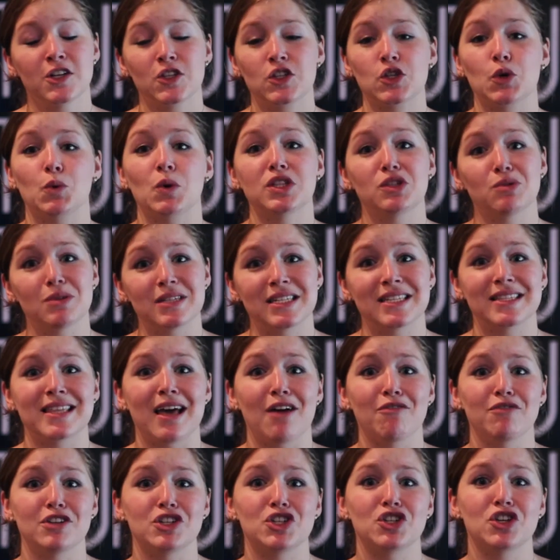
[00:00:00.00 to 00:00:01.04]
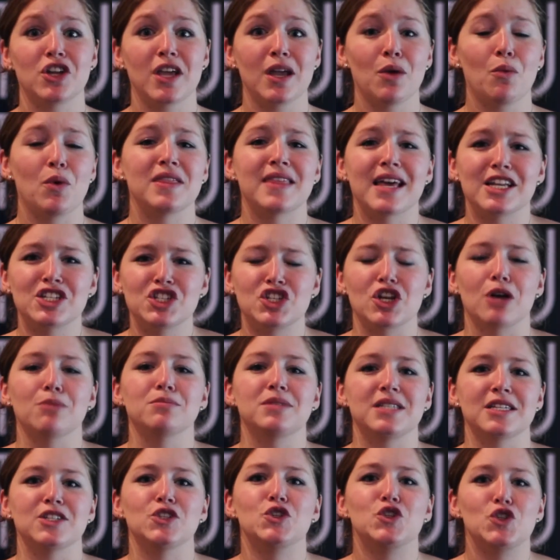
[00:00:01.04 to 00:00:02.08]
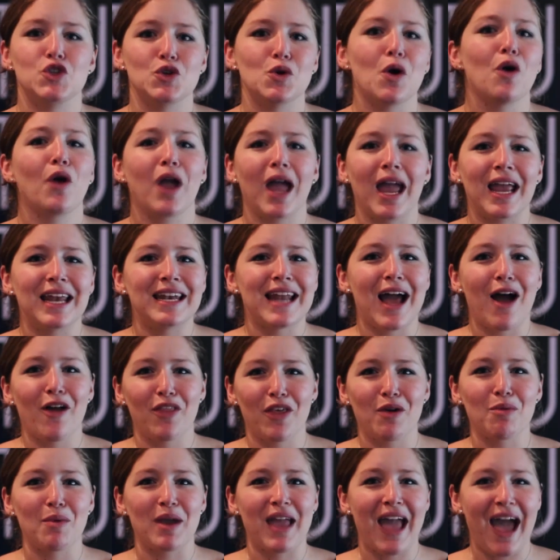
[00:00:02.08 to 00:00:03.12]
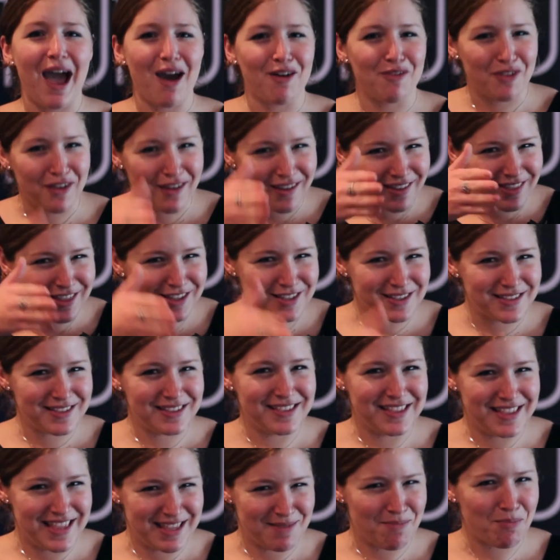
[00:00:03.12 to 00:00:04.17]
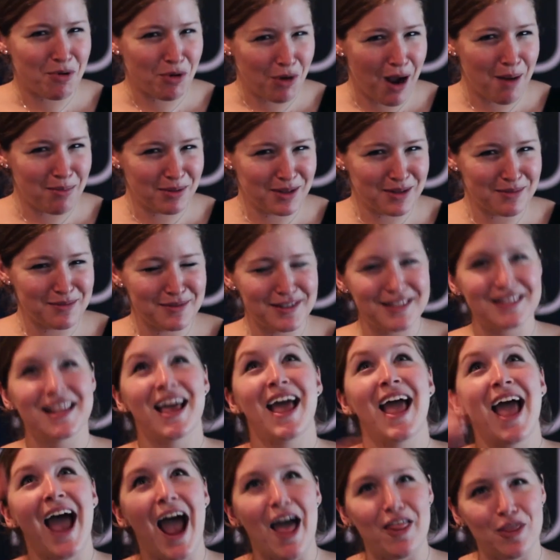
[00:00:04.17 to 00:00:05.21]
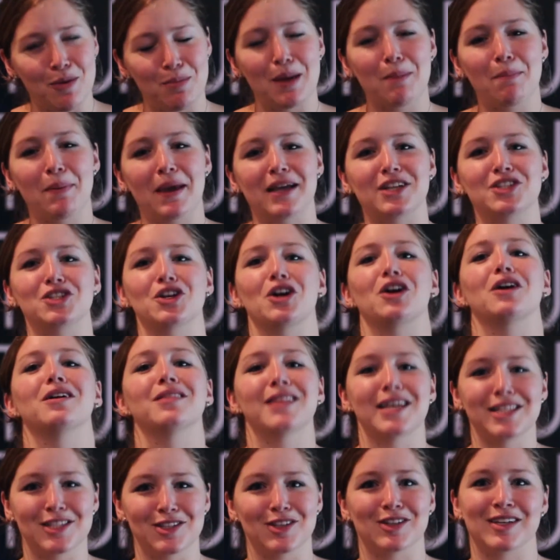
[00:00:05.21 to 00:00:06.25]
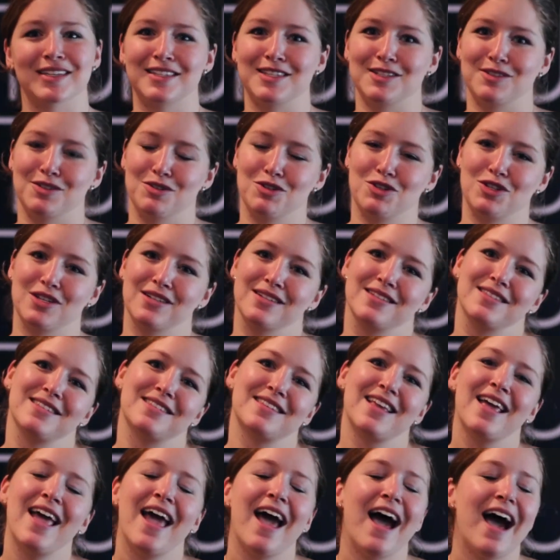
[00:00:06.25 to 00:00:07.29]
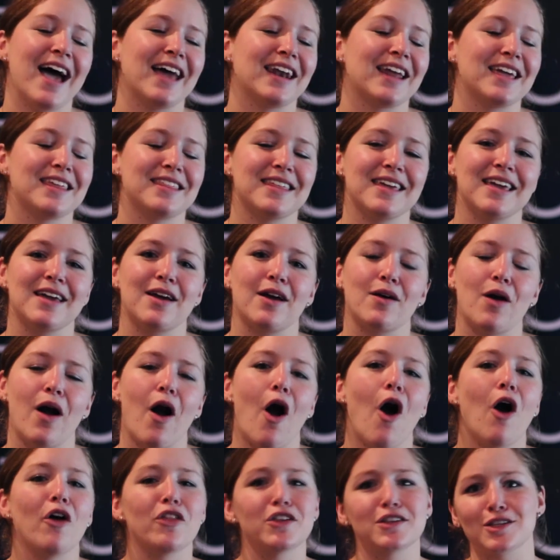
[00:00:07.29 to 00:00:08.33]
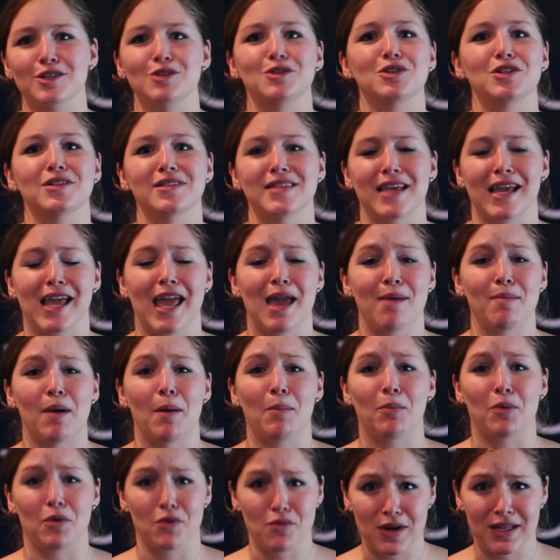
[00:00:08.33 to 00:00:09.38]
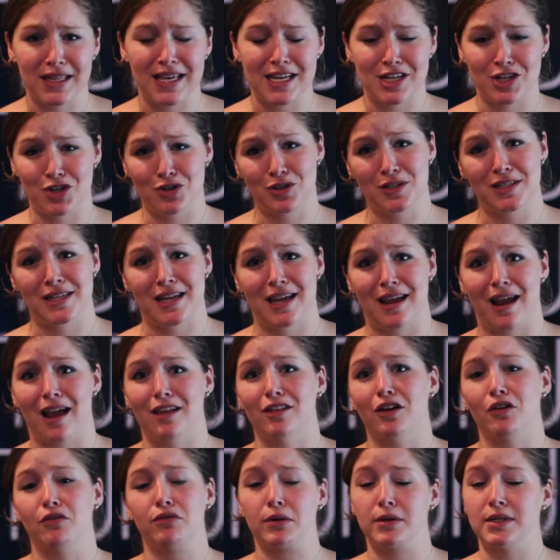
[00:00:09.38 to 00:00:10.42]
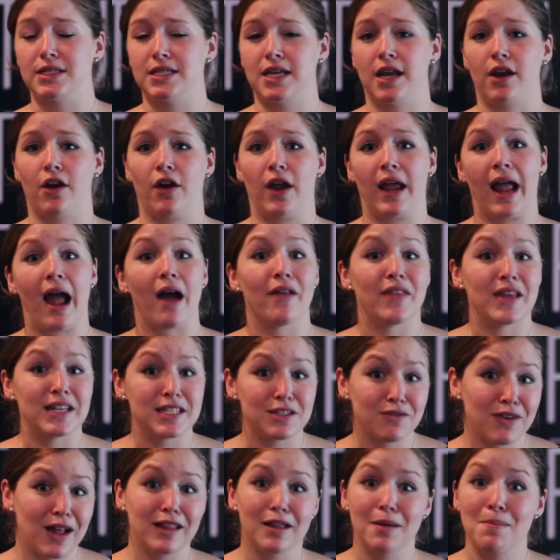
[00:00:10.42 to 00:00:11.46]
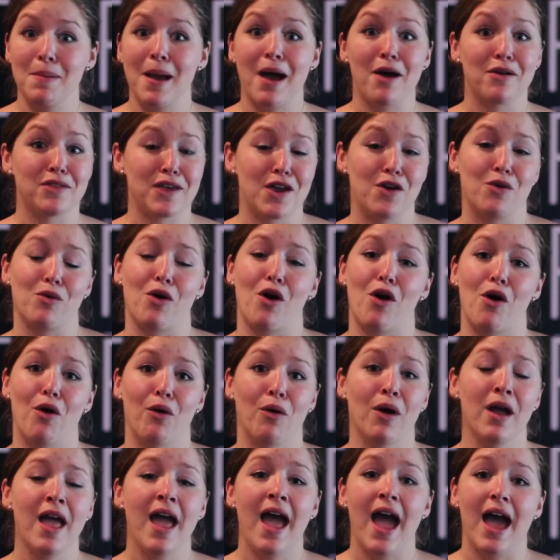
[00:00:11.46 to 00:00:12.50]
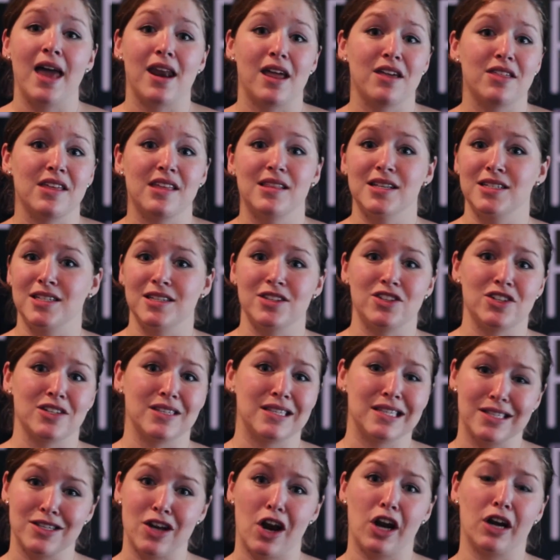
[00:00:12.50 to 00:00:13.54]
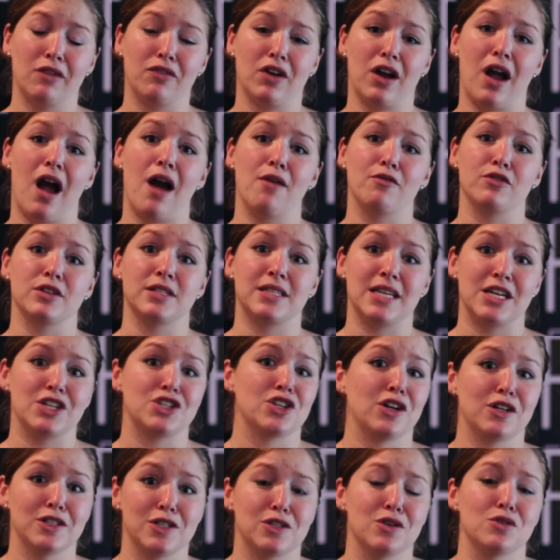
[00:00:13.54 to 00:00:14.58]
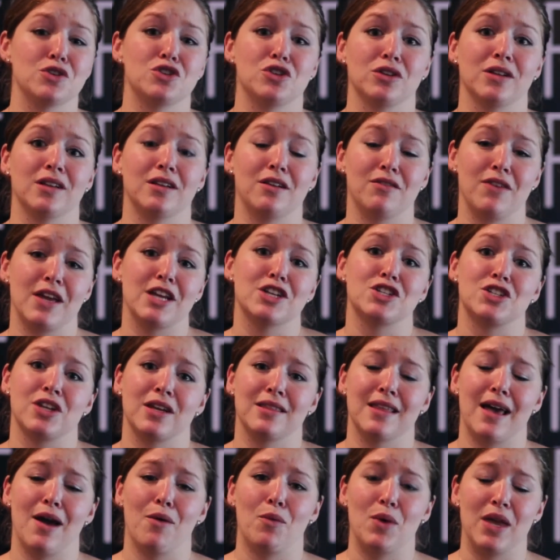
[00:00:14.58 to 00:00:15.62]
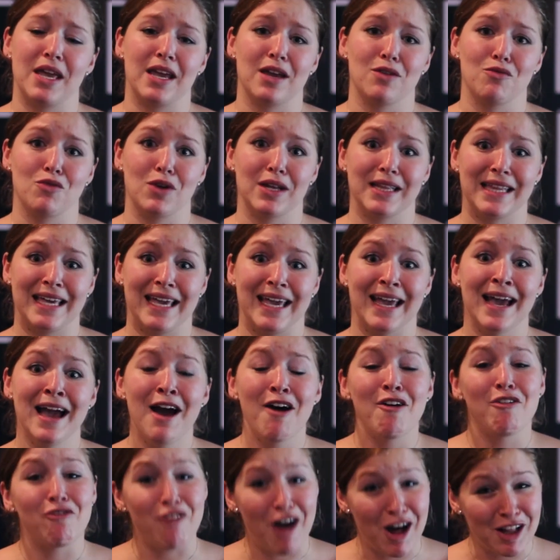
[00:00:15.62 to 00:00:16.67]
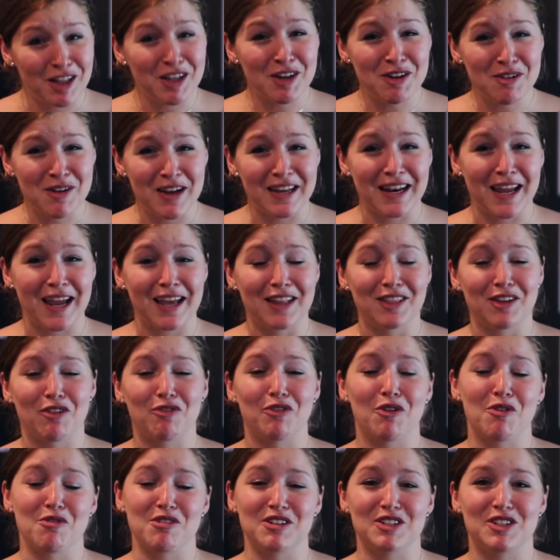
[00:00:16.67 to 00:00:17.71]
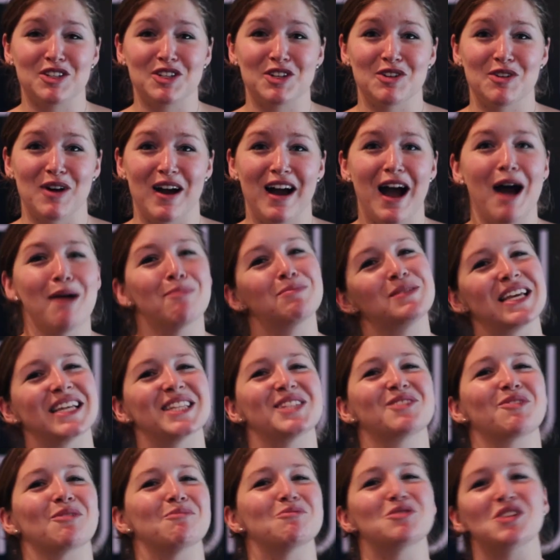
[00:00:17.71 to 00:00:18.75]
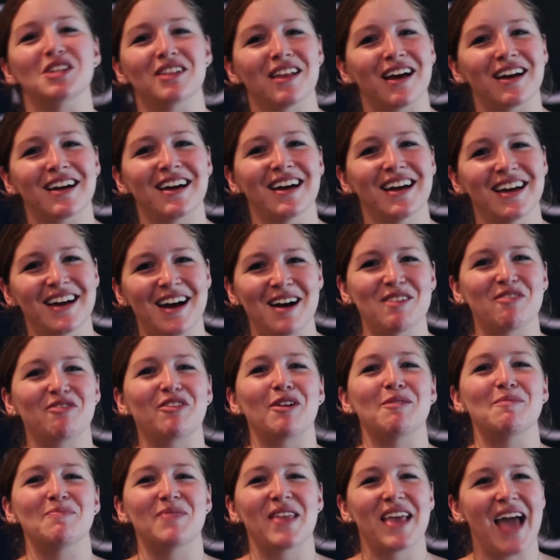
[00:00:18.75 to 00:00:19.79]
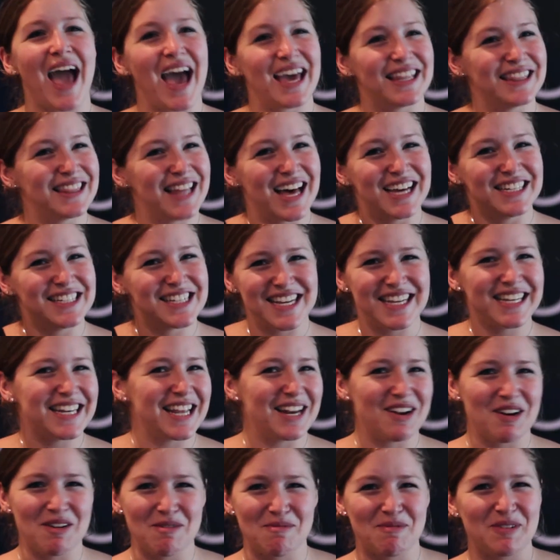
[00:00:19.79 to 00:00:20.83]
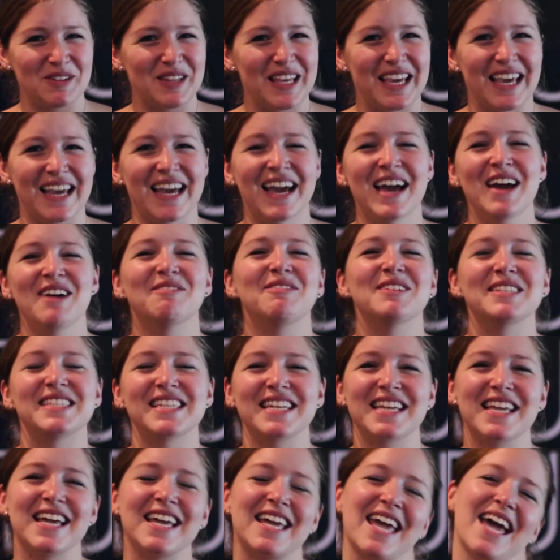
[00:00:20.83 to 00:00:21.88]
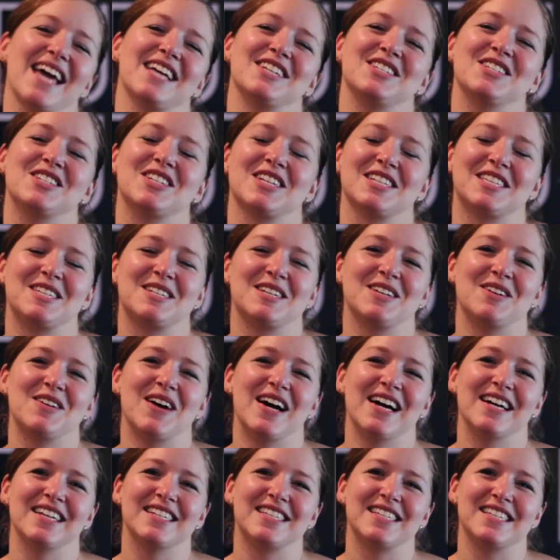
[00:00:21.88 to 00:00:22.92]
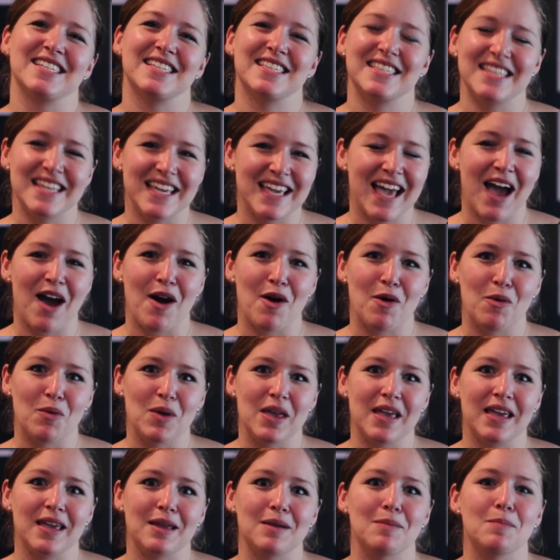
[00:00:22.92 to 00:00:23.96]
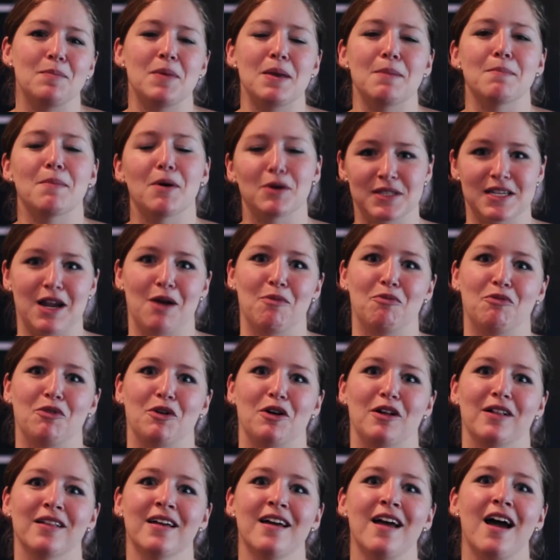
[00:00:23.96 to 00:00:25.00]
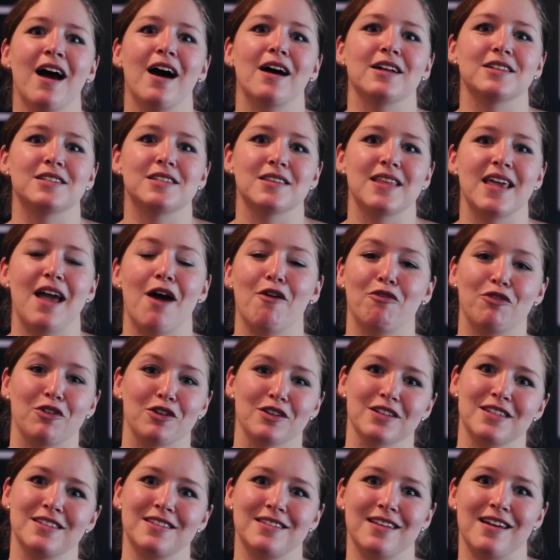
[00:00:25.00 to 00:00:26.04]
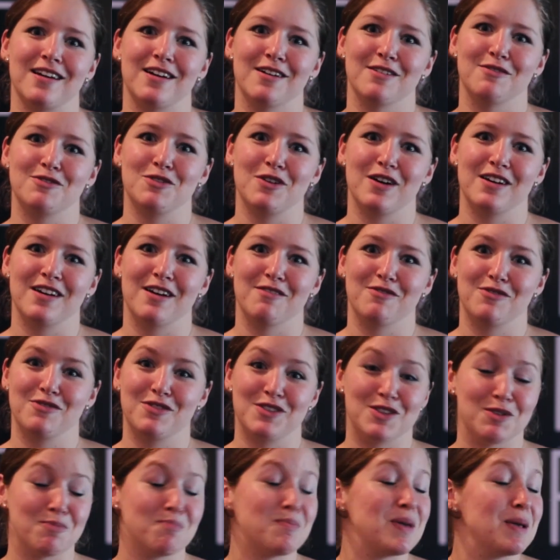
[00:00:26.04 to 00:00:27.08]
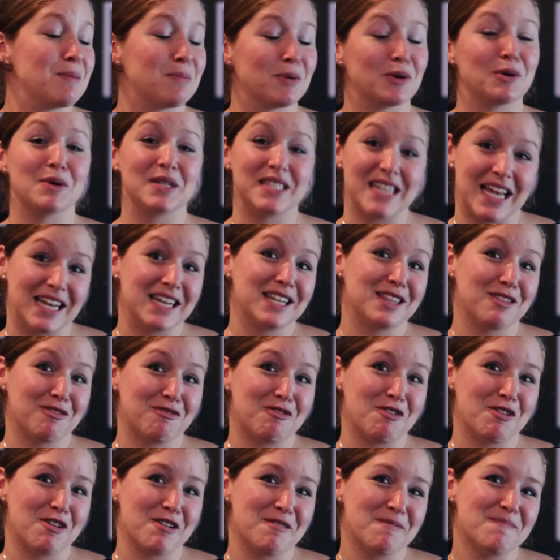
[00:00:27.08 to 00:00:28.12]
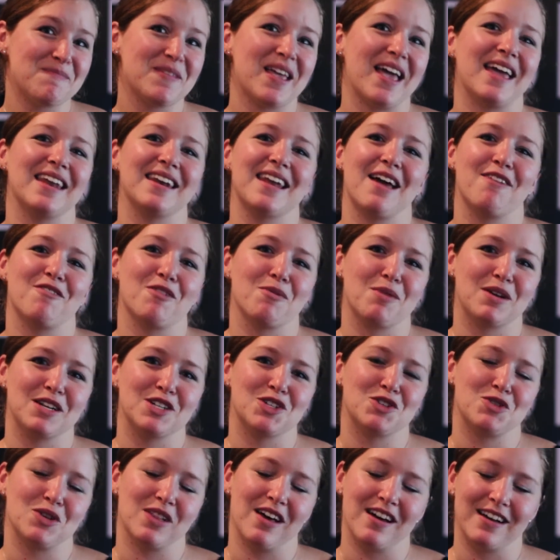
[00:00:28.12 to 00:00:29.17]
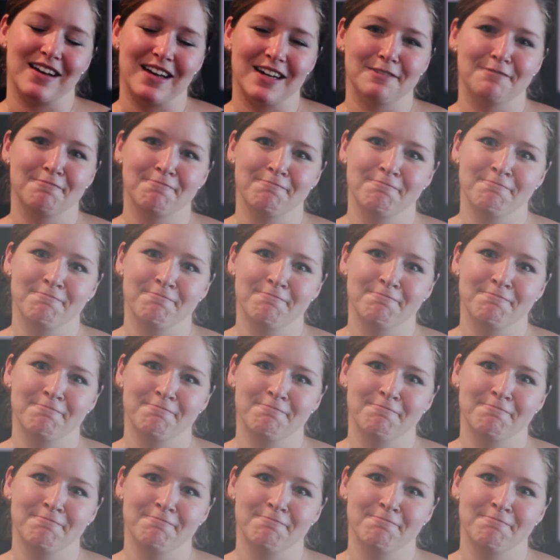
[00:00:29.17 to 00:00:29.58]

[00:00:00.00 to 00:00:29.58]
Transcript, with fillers: So once we did that visioning, we then jumped into, okay, now that we have this, the problems and the big picture, let's look at solutions. And I think all the solutions that came up were really interesting. I look forward to hearing how they develop, how they grow, and I think this is just the start of a conversation on social innovation that we can really follow. And I look forward to uh, updates from Sri Lanka uh, from and London, and hopefully visiting again just to uh, to see how we can be most helpful uh, to the efforts of, of the people who attended the forum and everyone in Sri Lanka.